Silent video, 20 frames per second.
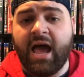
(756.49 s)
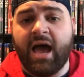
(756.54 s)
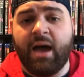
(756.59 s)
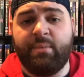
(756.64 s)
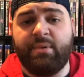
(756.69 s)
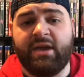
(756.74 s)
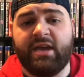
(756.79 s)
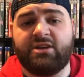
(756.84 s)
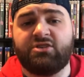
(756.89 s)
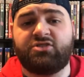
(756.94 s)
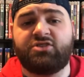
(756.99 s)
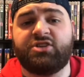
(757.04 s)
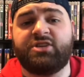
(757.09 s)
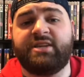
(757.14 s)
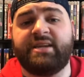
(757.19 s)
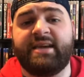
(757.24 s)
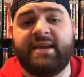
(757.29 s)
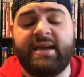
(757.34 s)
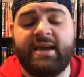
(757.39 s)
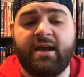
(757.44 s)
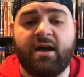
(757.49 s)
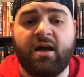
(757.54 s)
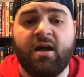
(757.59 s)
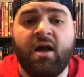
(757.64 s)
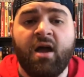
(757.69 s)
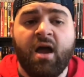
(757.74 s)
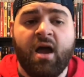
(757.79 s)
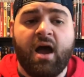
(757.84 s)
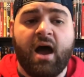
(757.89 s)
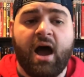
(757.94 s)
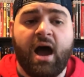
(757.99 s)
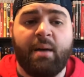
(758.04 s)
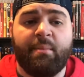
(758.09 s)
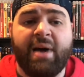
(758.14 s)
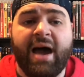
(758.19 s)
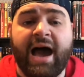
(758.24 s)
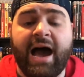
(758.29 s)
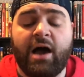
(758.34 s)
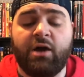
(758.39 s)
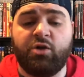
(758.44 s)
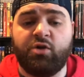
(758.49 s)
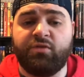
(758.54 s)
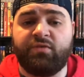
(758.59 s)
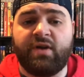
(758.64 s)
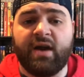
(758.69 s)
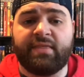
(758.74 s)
I'd be interested to hear um, how you've